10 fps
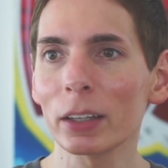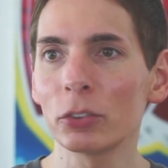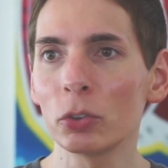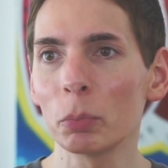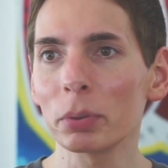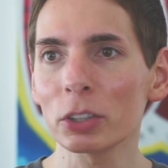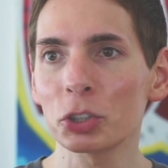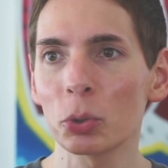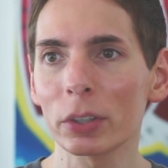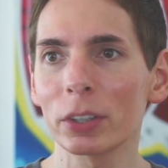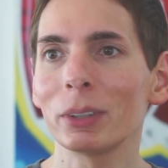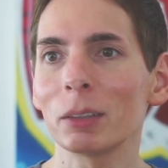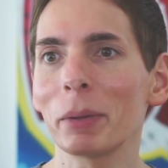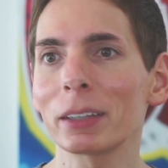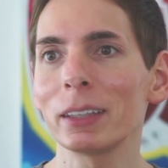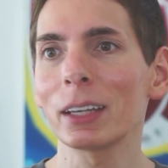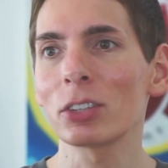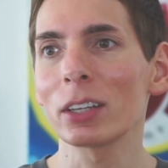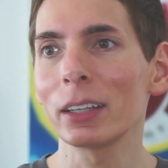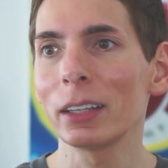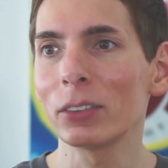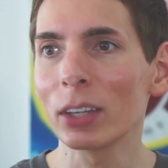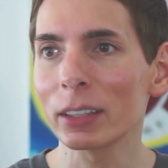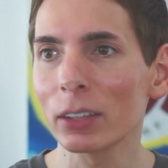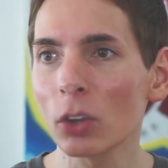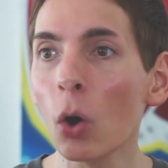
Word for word: Let's do a plus short to get back the exact, exact answer.